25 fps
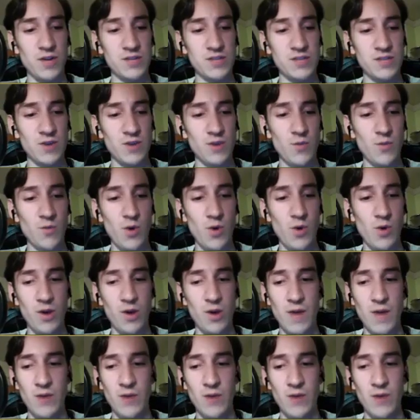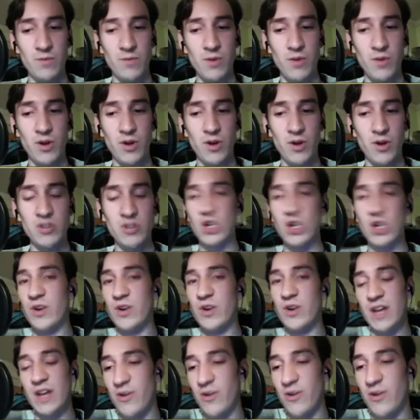That's what I'm worried about with Burn. You
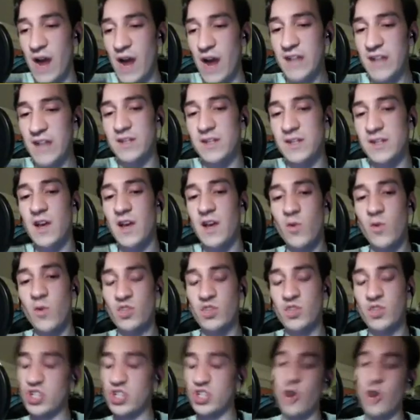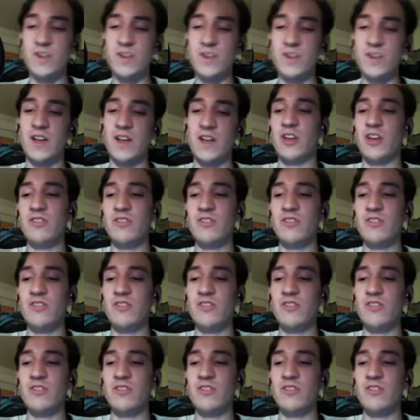don't interact with Show and Tell.